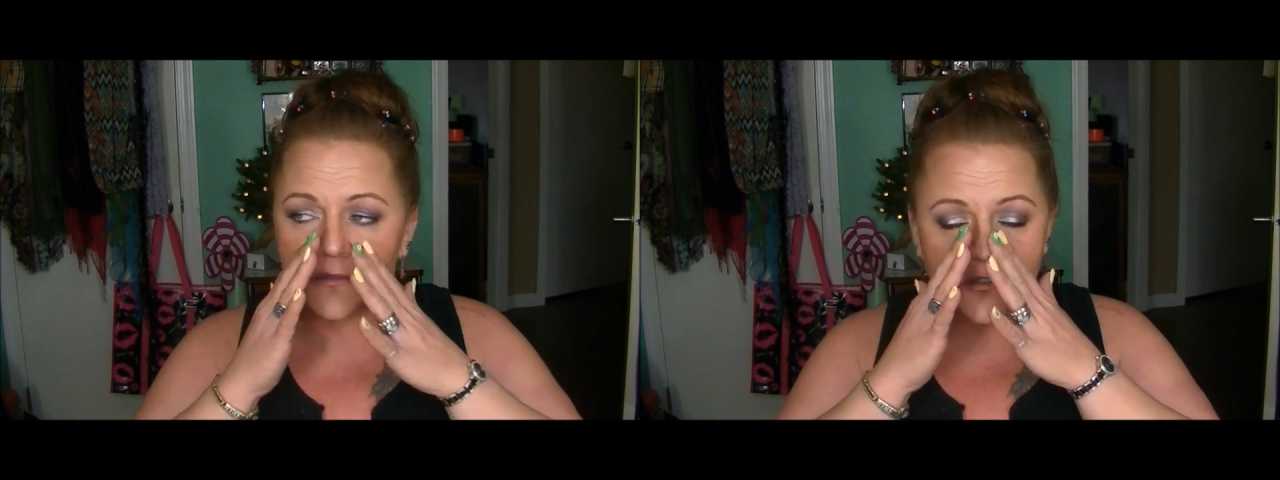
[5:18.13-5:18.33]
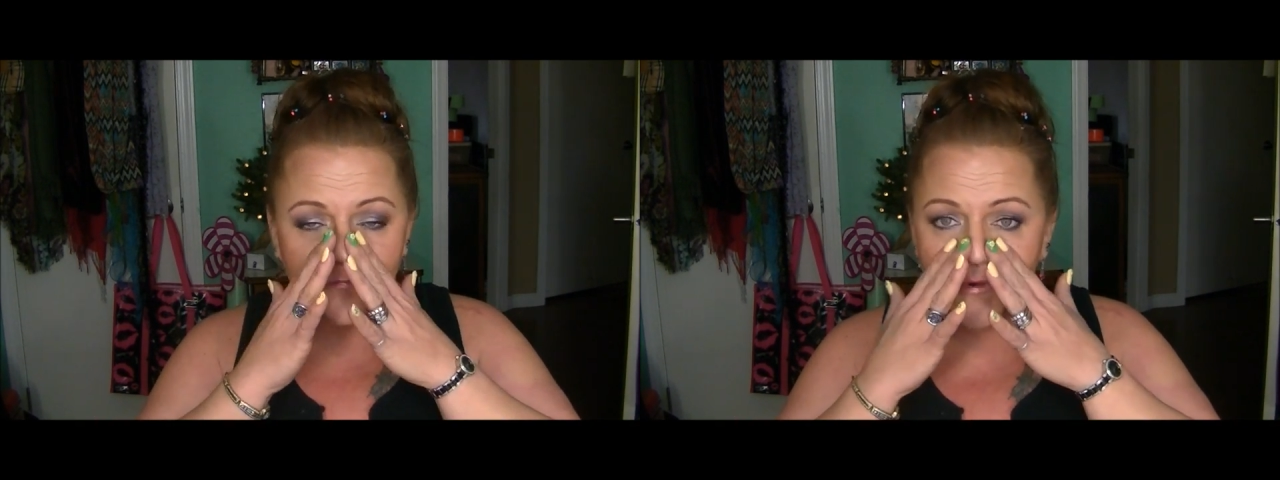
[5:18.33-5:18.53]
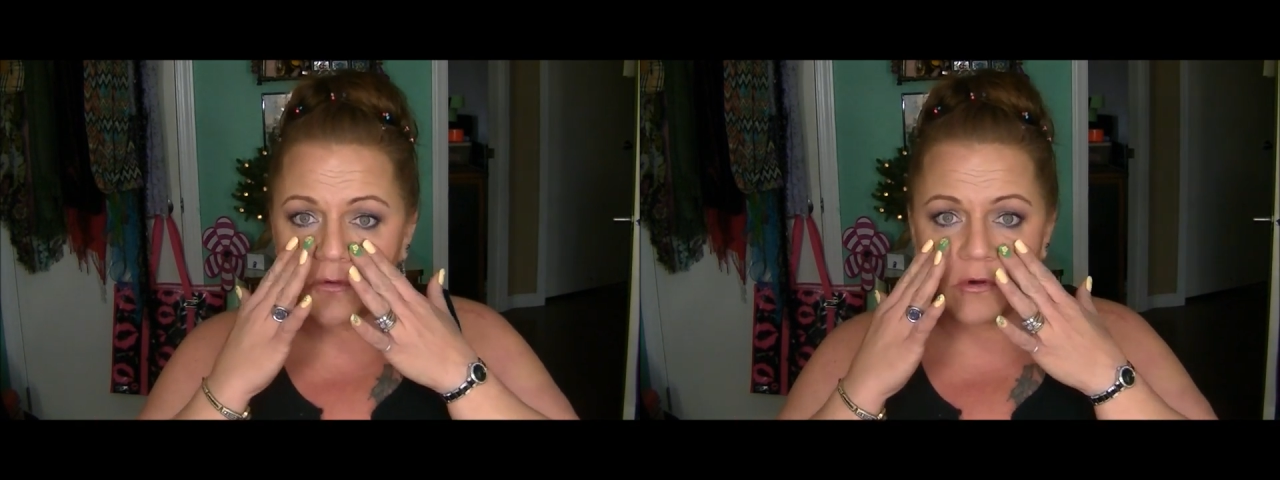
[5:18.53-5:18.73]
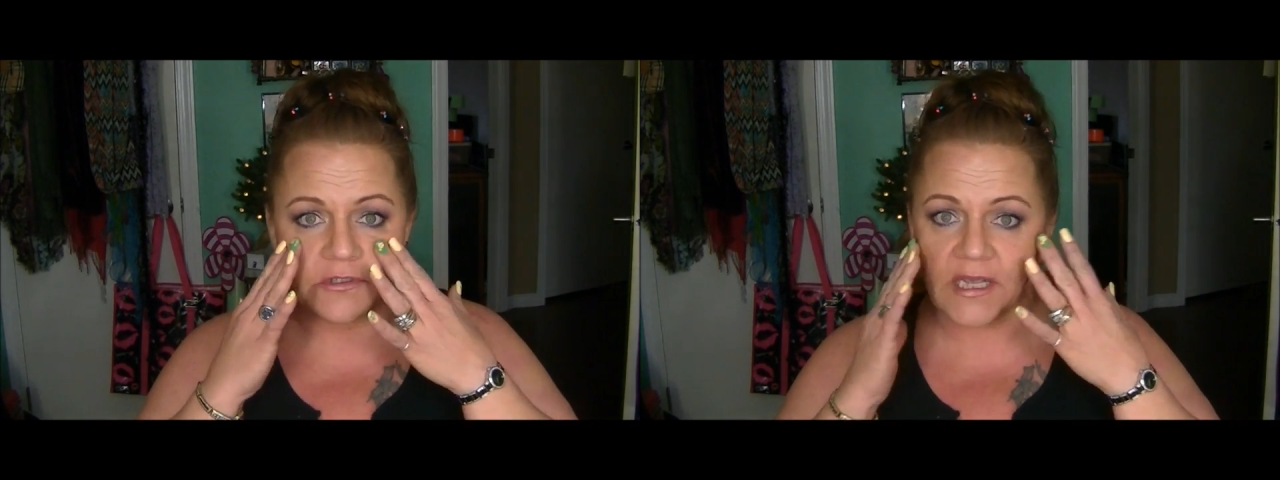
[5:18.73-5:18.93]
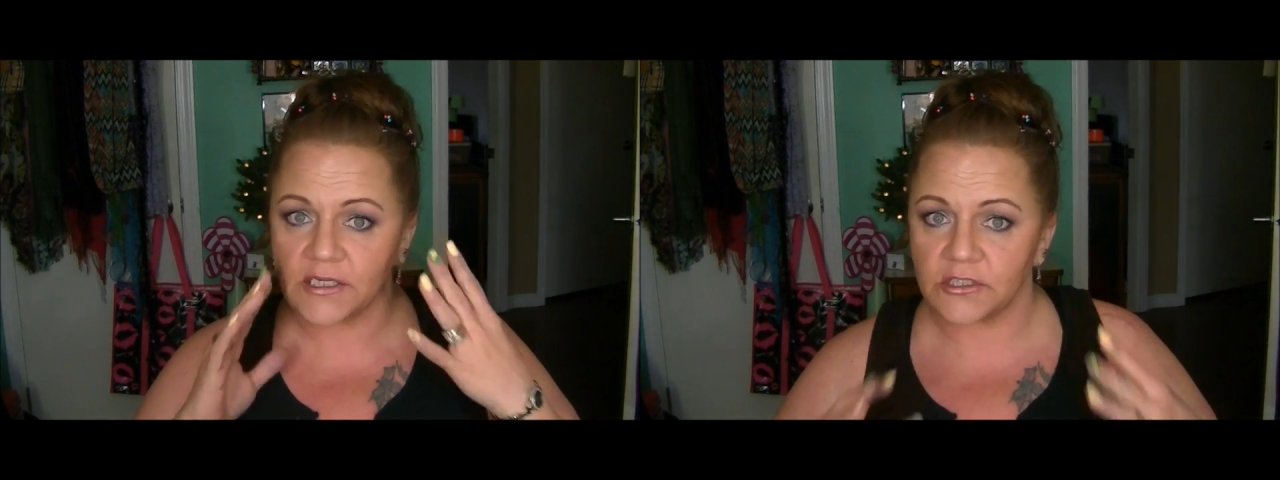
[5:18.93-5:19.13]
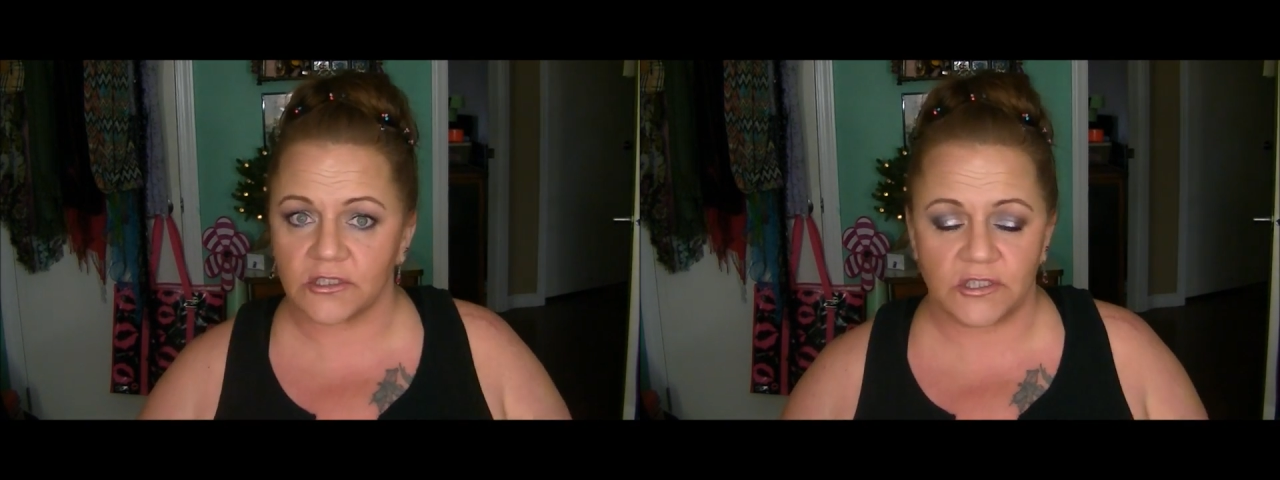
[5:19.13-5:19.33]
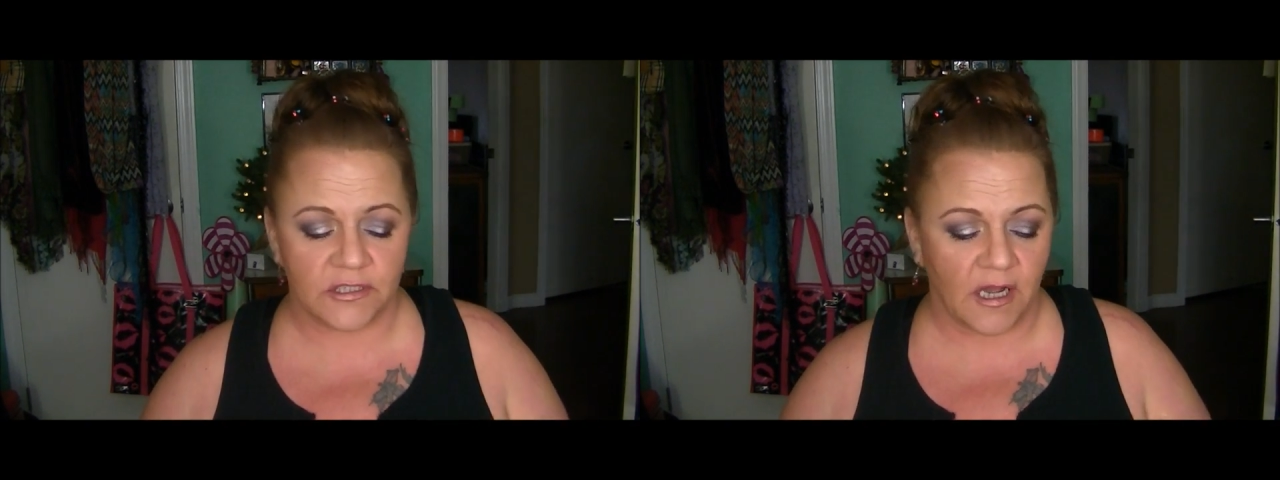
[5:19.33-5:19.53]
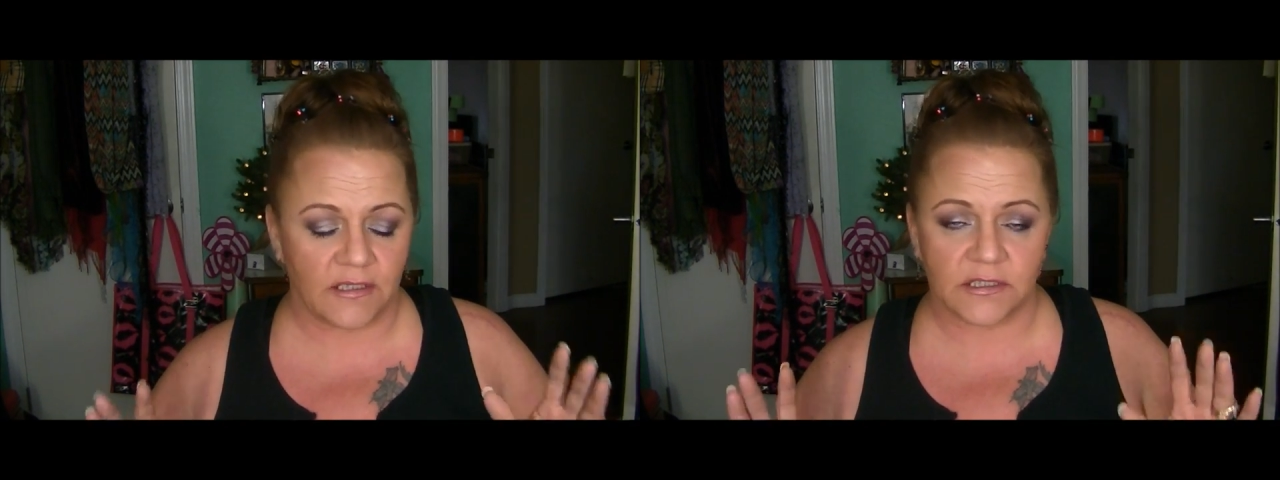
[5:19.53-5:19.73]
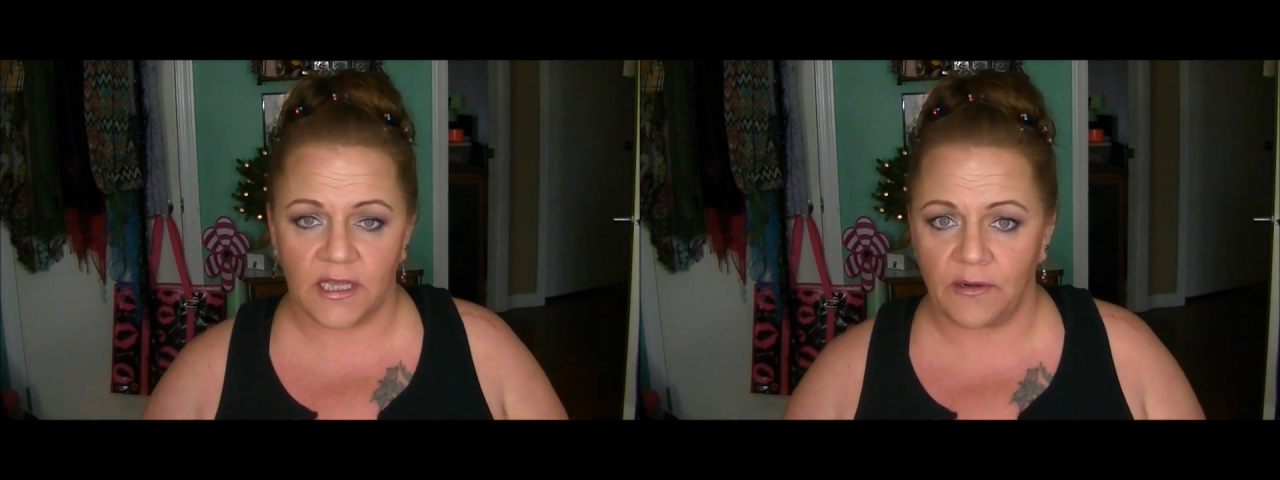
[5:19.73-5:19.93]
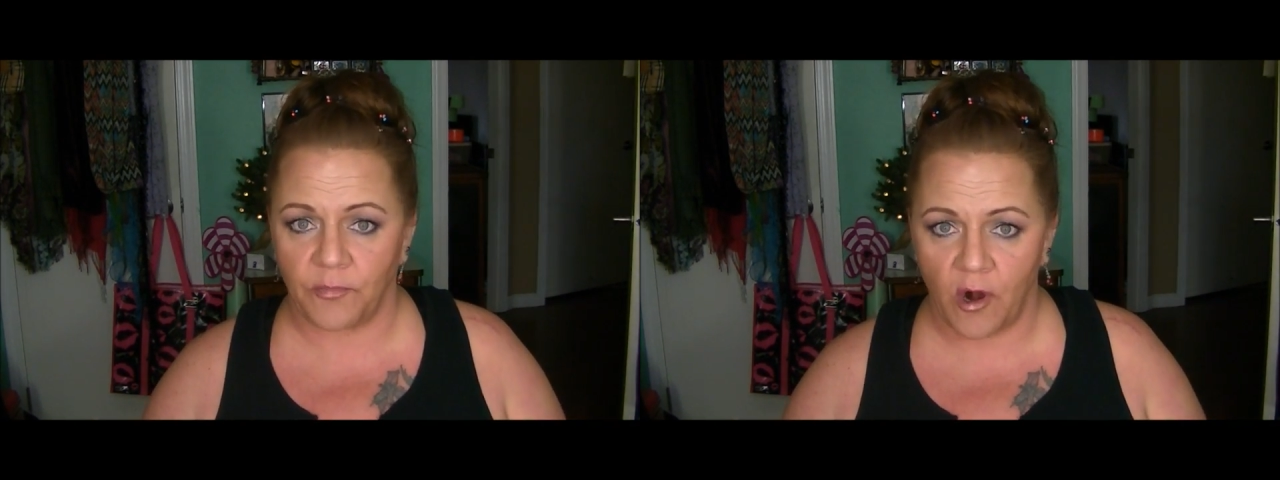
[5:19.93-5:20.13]
Severe rosacea. She's got
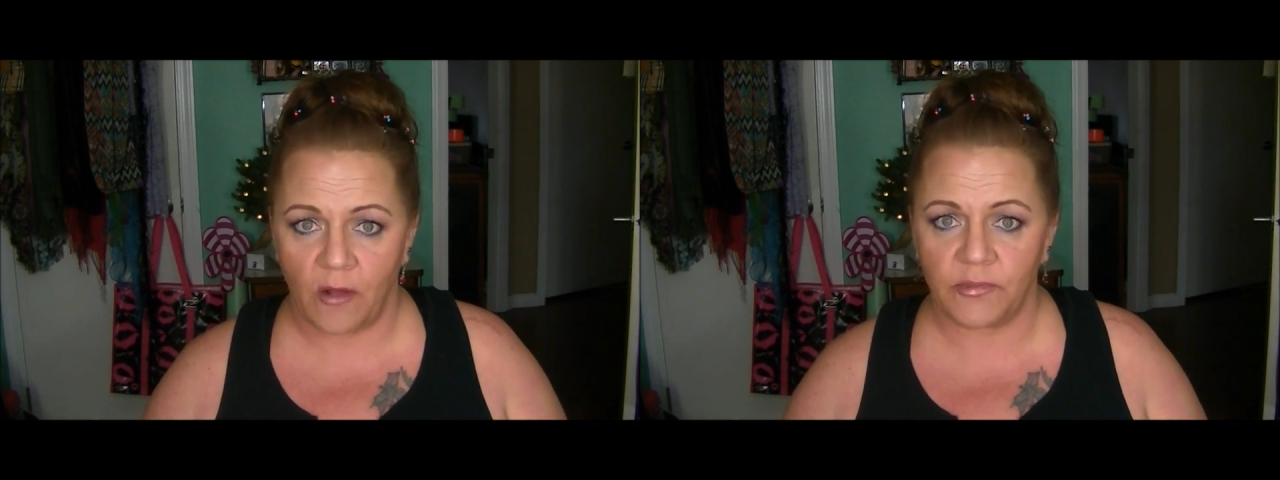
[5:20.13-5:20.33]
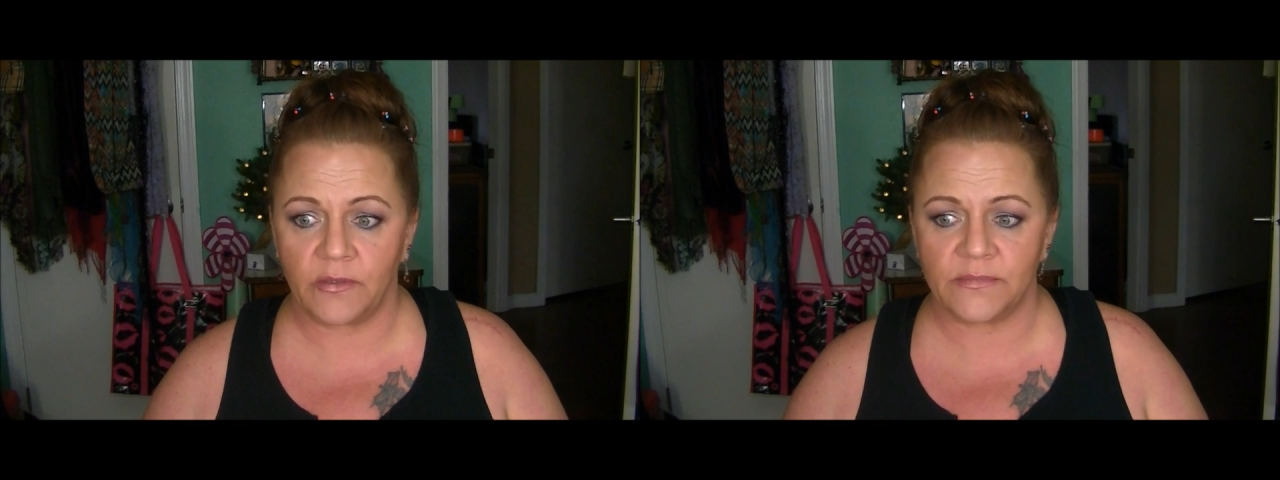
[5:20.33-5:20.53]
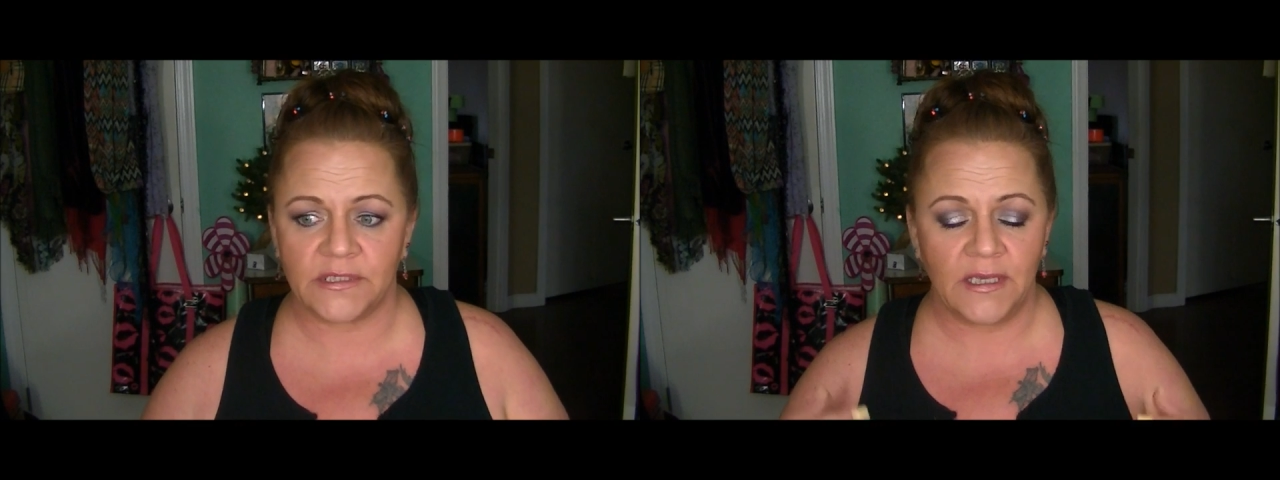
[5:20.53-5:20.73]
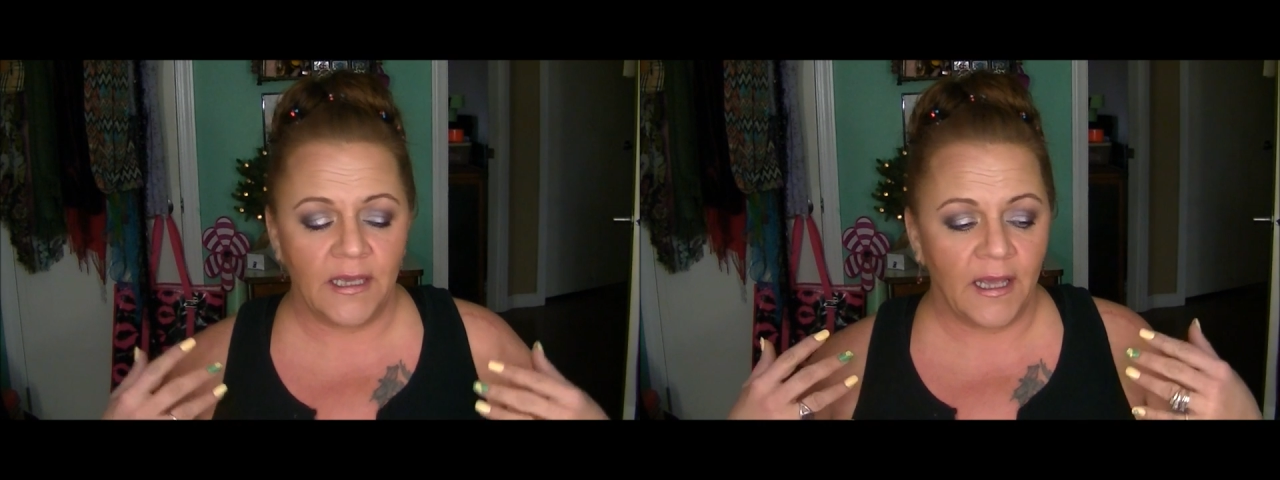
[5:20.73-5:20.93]
skin problems